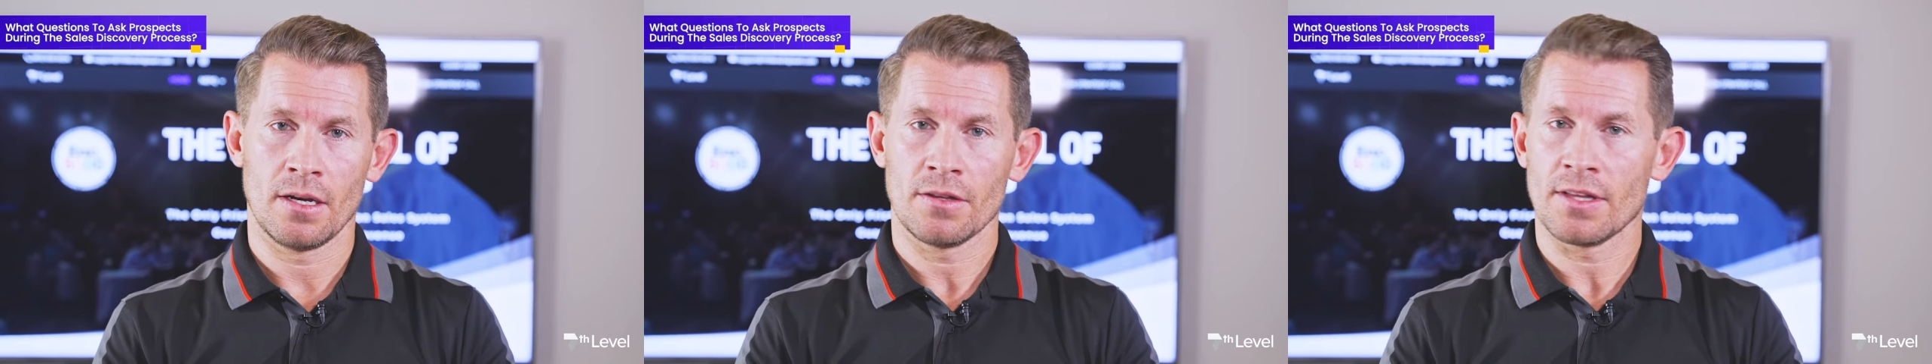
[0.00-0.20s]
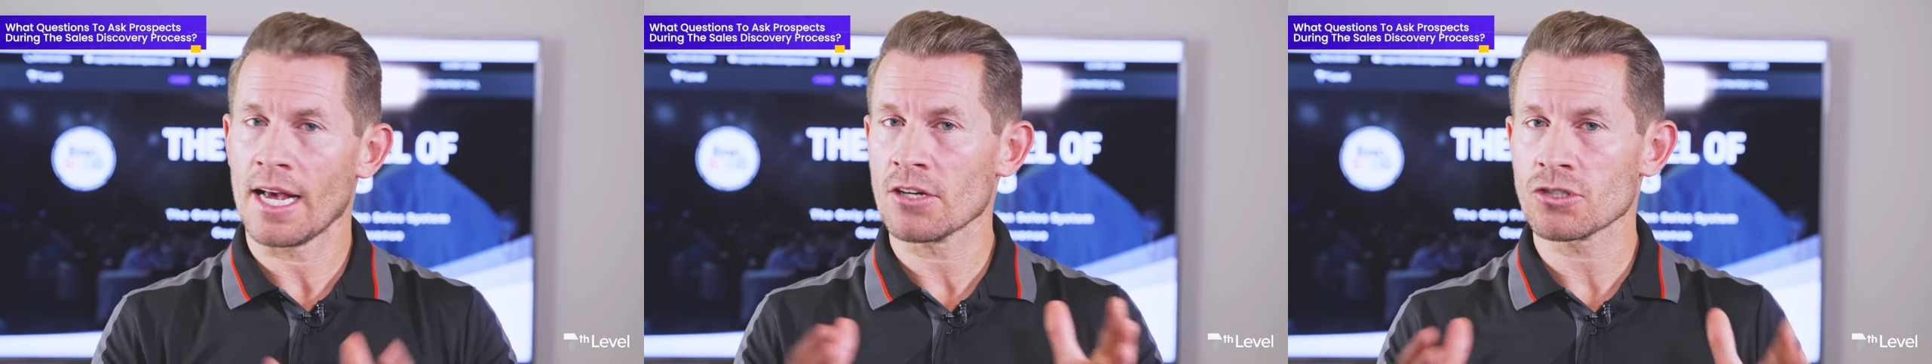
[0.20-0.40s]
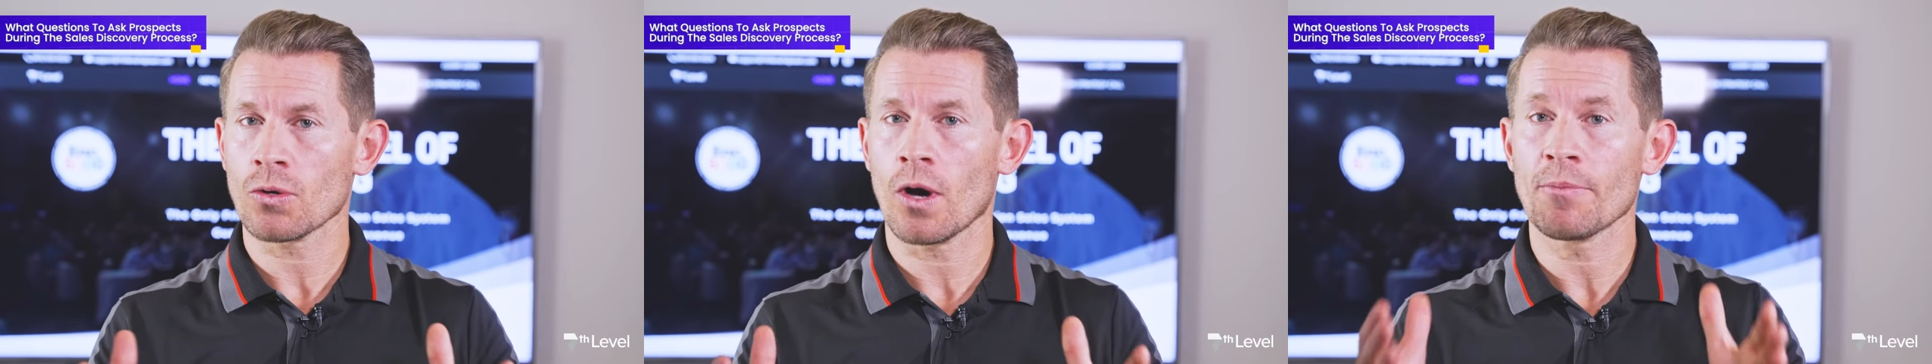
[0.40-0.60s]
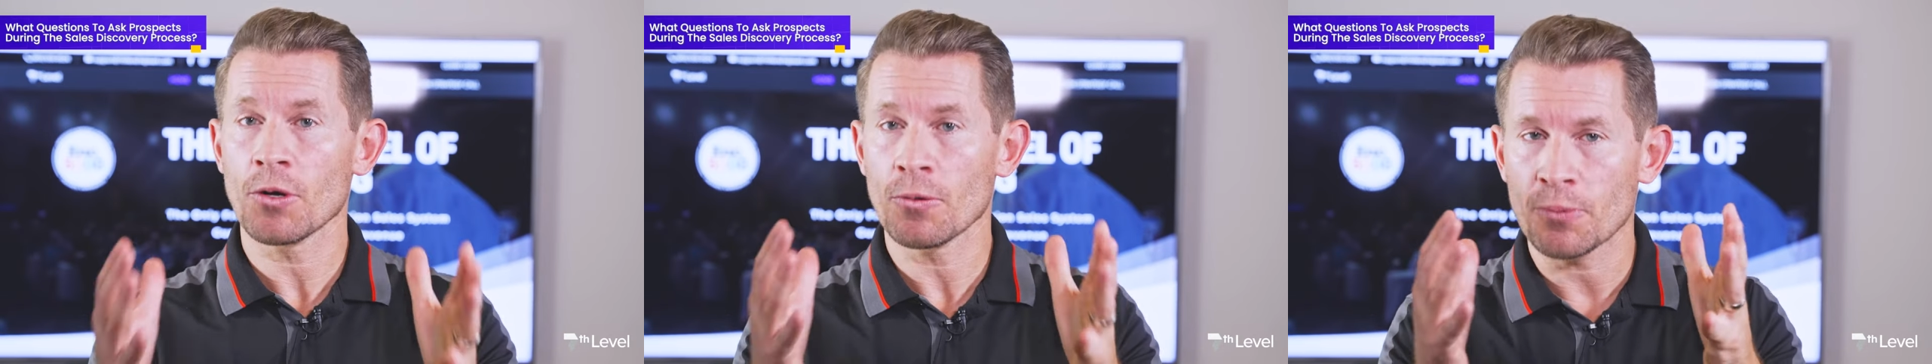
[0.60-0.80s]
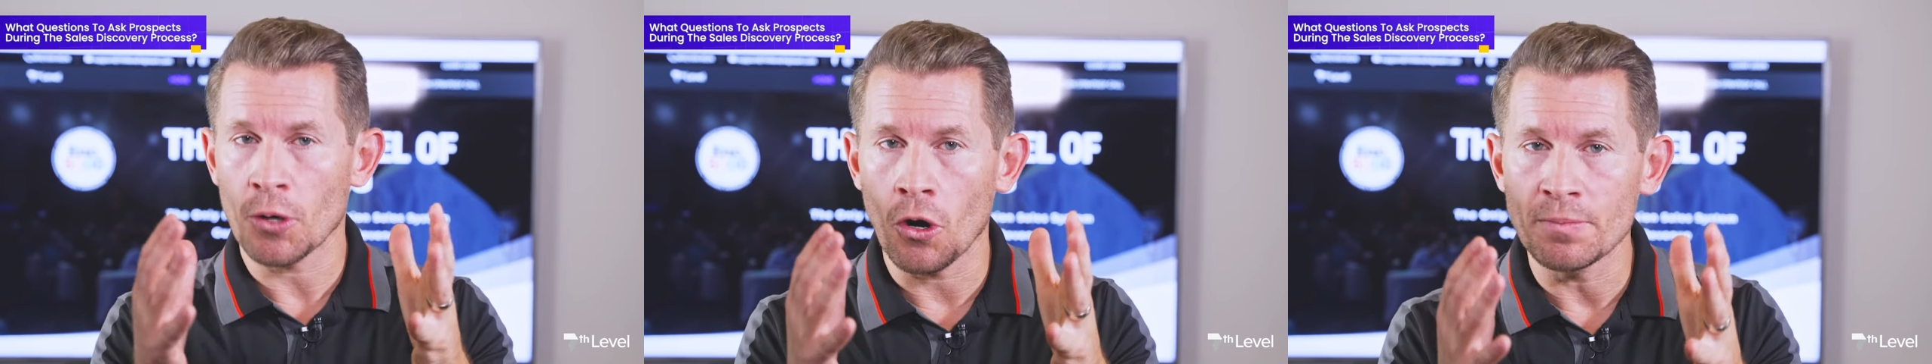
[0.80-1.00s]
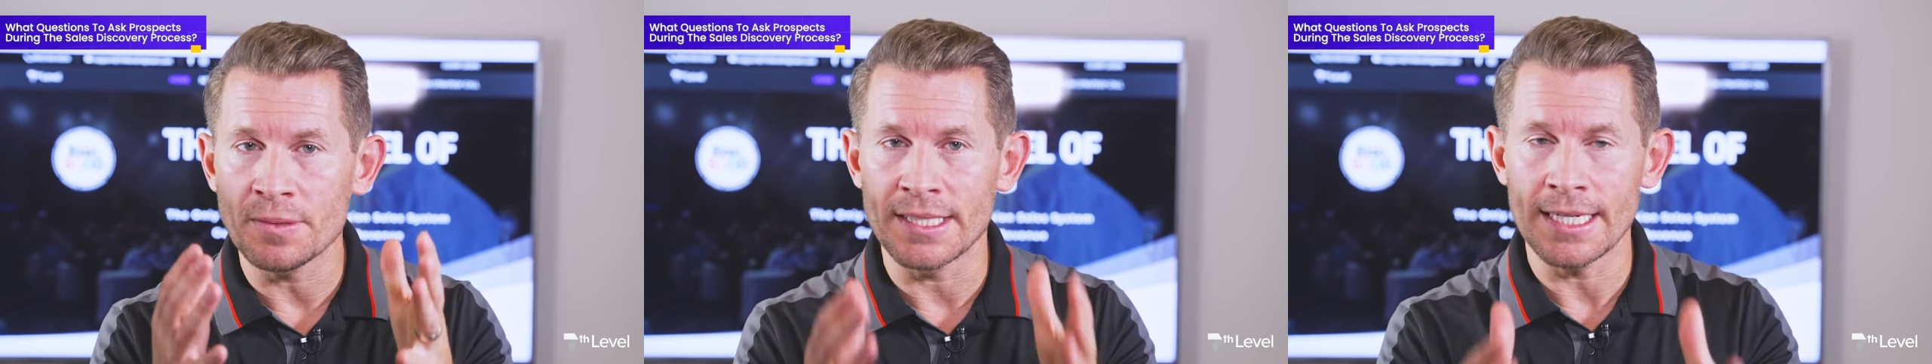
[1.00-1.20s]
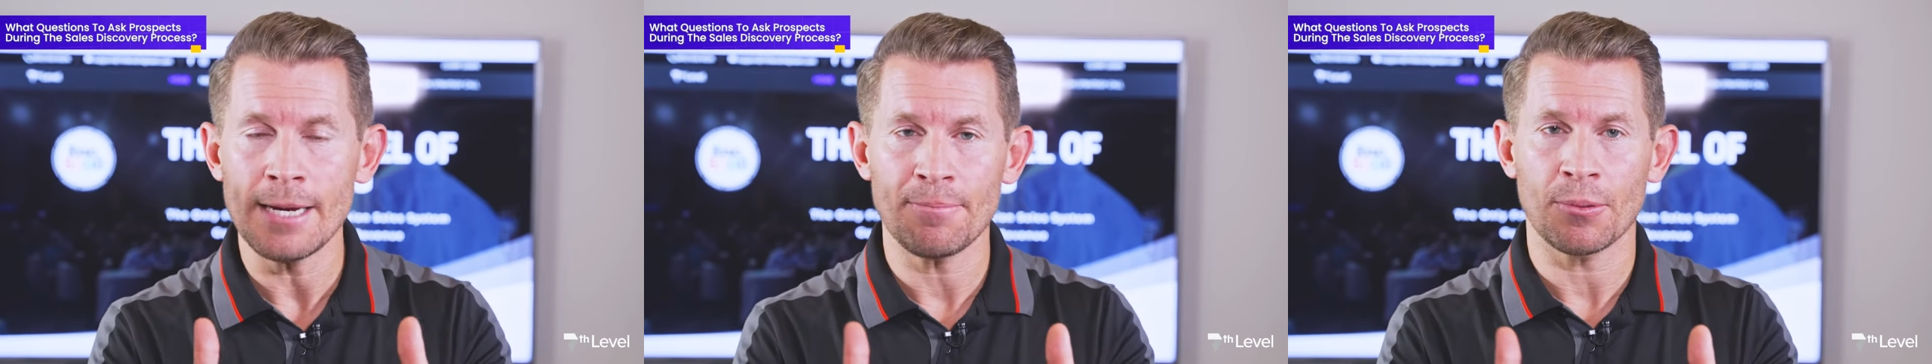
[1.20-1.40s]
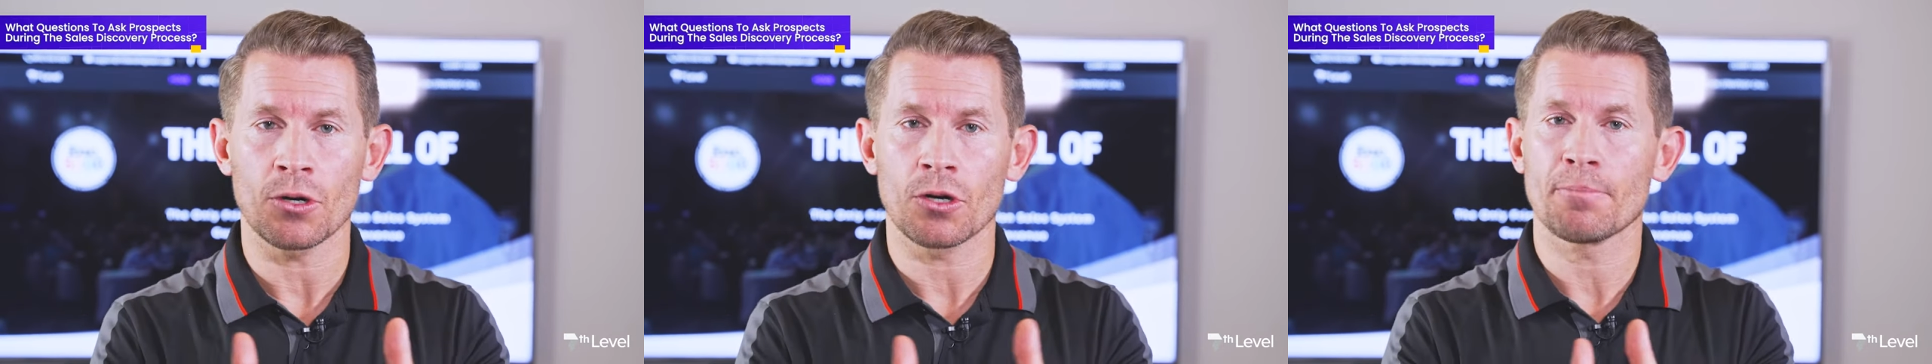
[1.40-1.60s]
They also help you probe
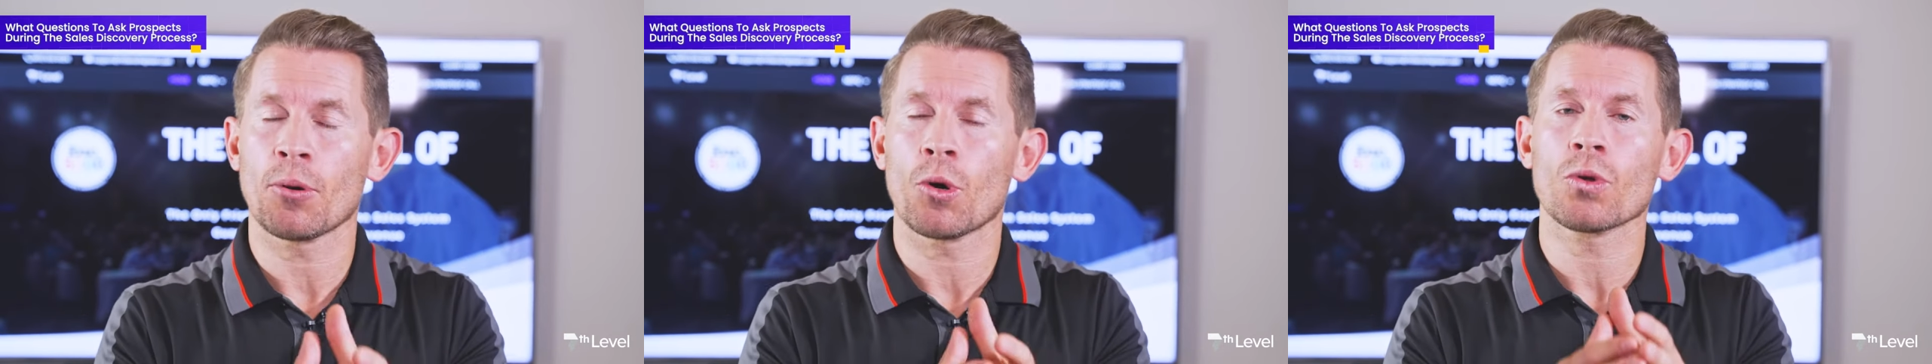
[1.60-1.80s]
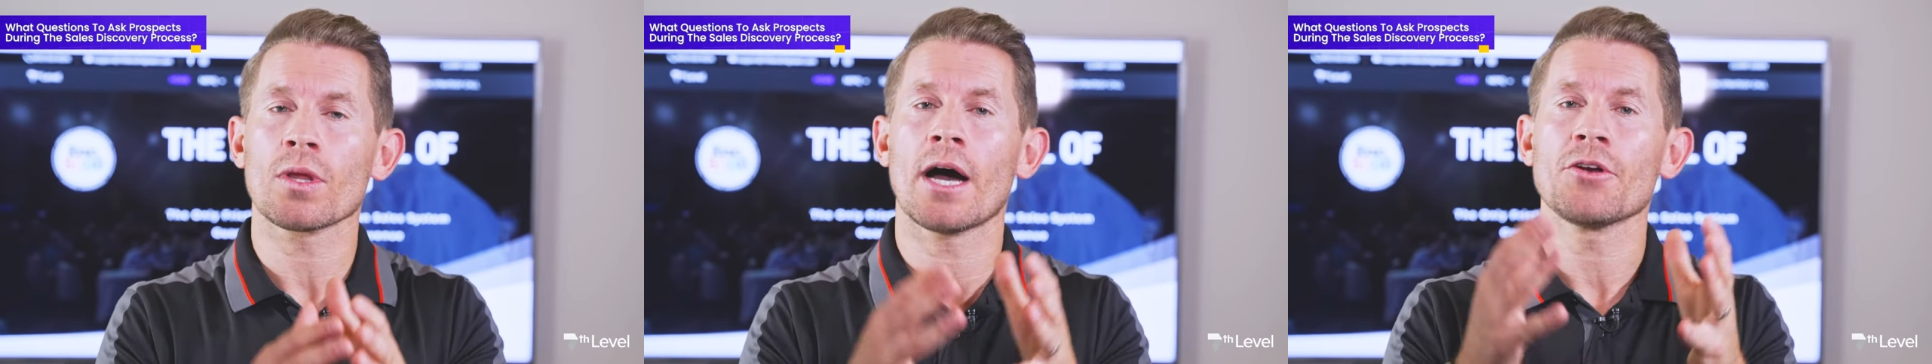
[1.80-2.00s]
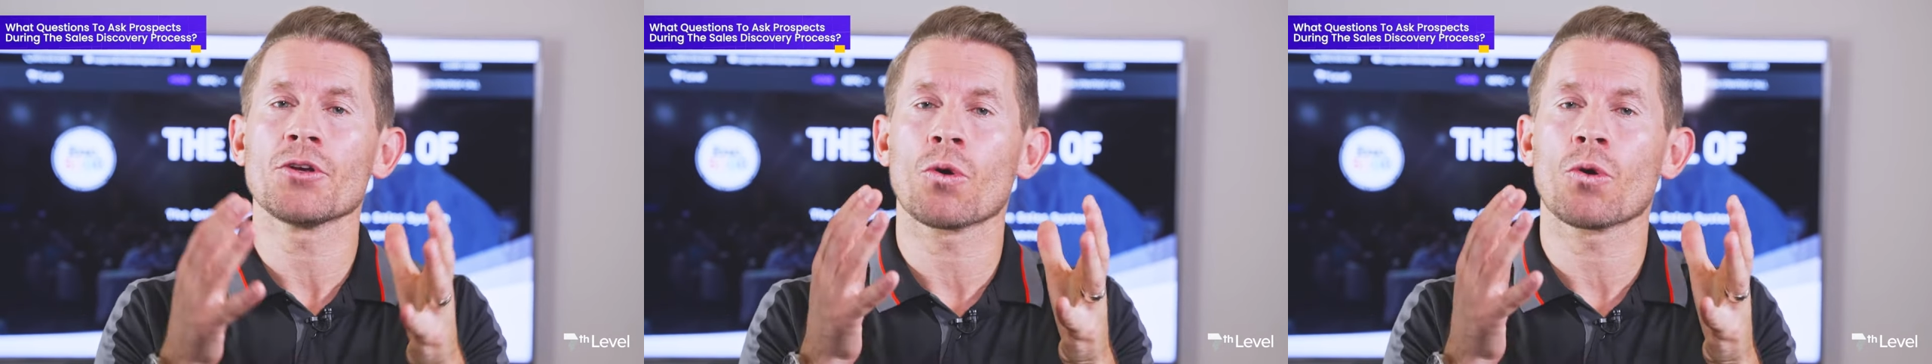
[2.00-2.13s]
deeper to pull out